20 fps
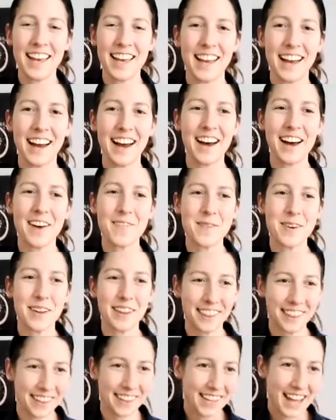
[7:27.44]
The
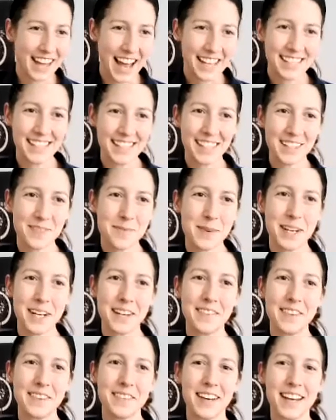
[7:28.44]
last little bit
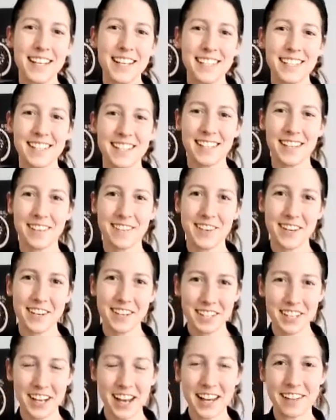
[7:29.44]
of advice is if your
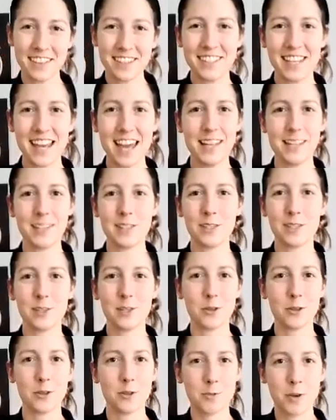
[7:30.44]
child tends
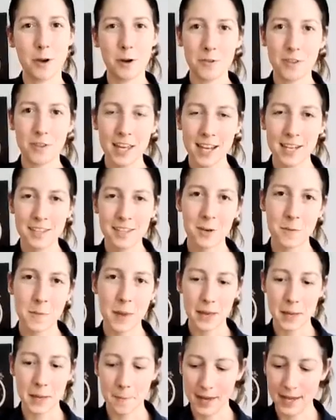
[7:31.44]
to throw things or
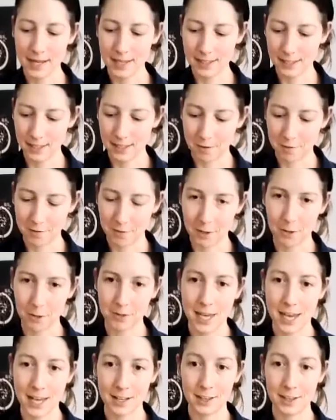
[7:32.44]
make a mess, if you
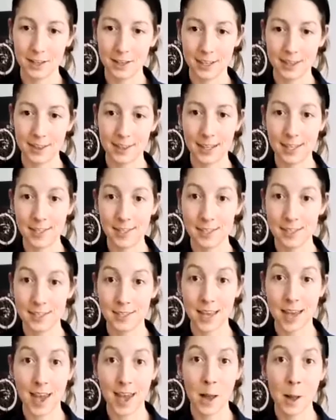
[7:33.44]
take a look at this and
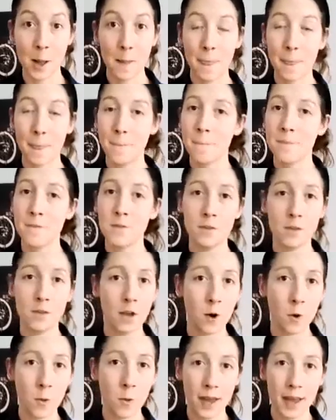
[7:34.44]
say,
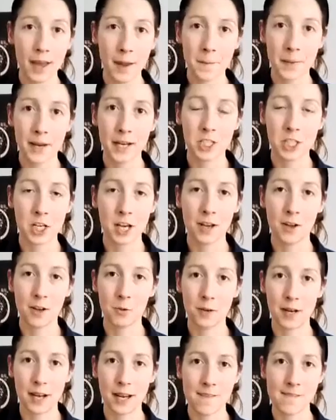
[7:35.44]
no way my child
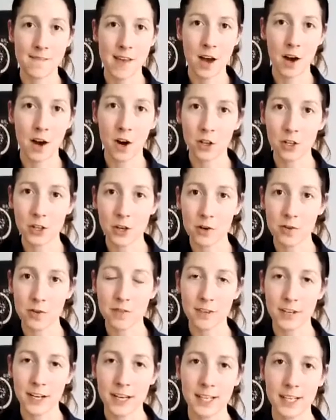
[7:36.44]
would have that all
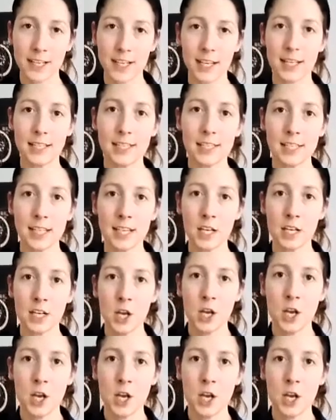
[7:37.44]
over in an instant,